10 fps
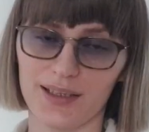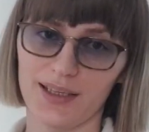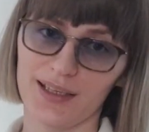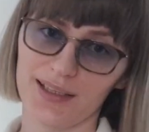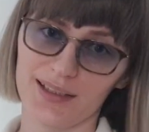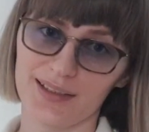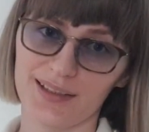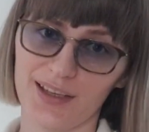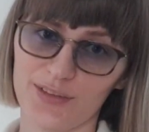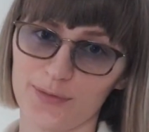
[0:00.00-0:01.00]
They
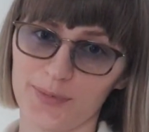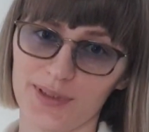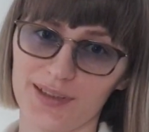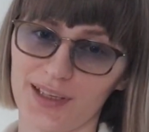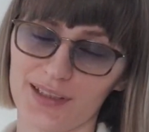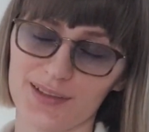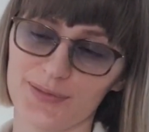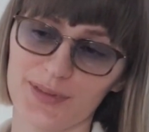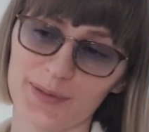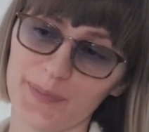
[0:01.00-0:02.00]
gave me nice
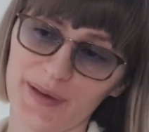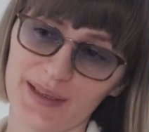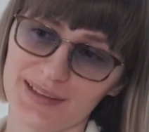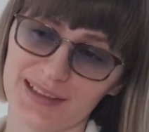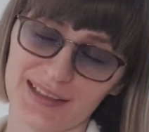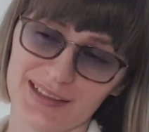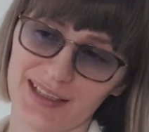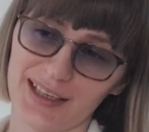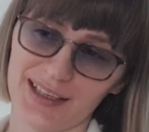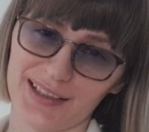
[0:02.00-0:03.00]
feedback. They
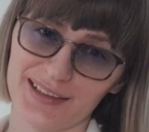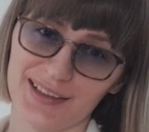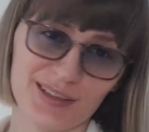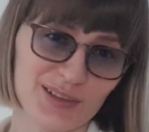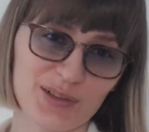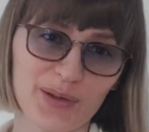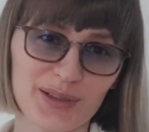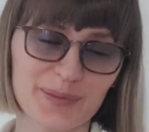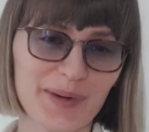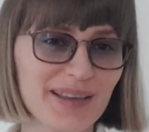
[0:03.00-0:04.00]
said they
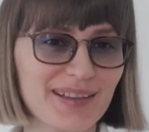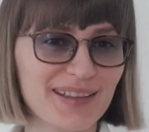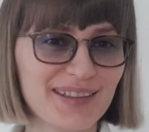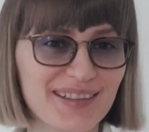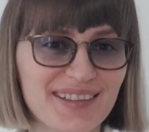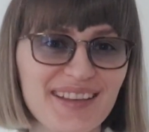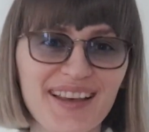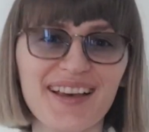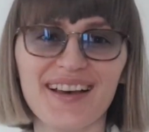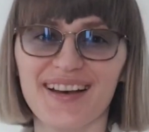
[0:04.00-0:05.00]
enjoyed my lesson
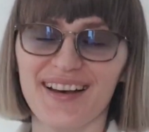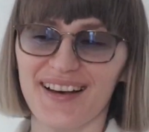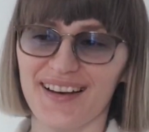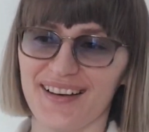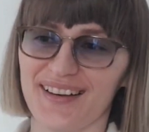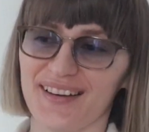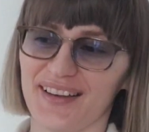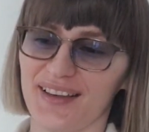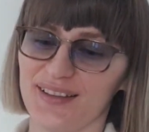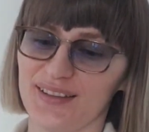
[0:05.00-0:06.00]

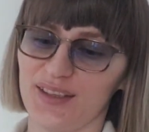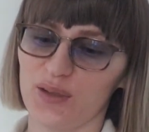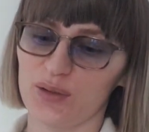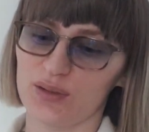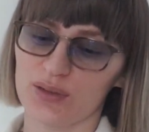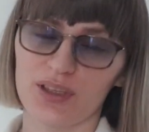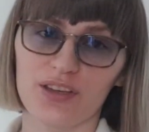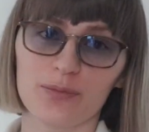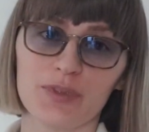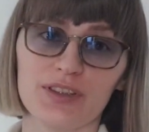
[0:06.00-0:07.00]
and they also
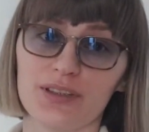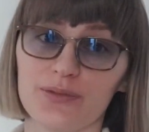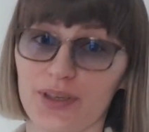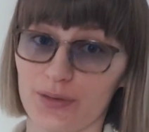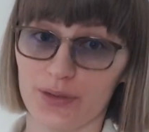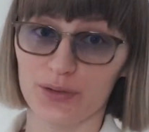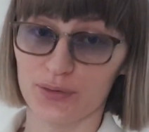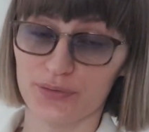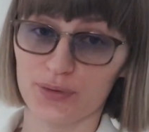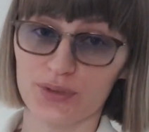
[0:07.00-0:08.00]
gave me some very
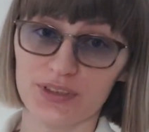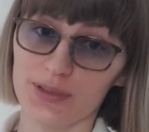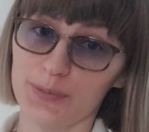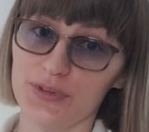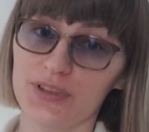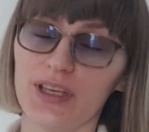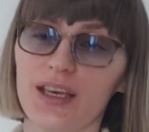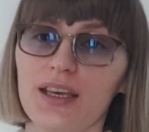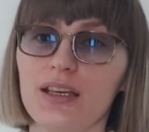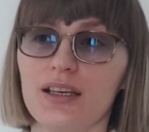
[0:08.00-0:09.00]
useful tips
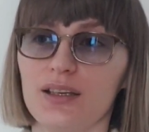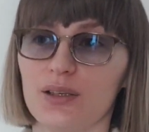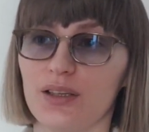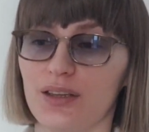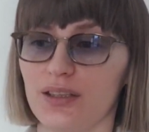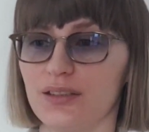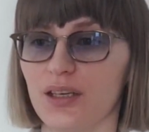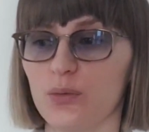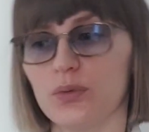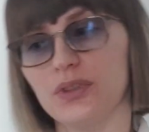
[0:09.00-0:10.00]
that
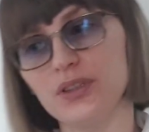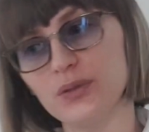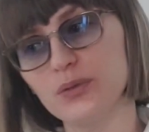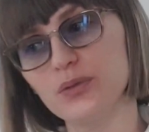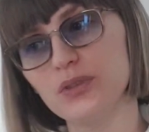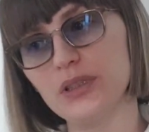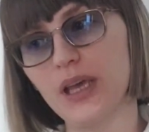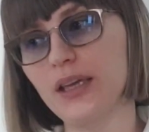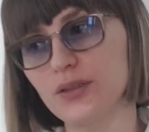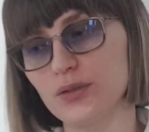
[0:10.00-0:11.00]
I will use.
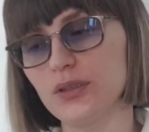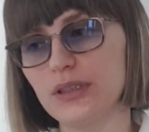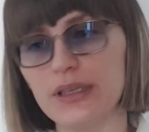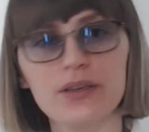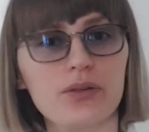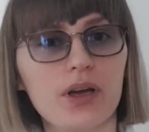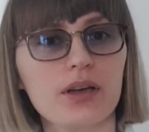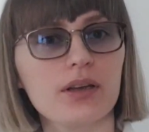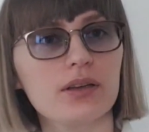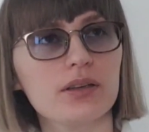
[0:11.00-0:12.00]
Actually, there
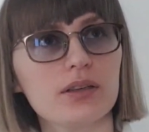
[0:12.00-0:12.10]
are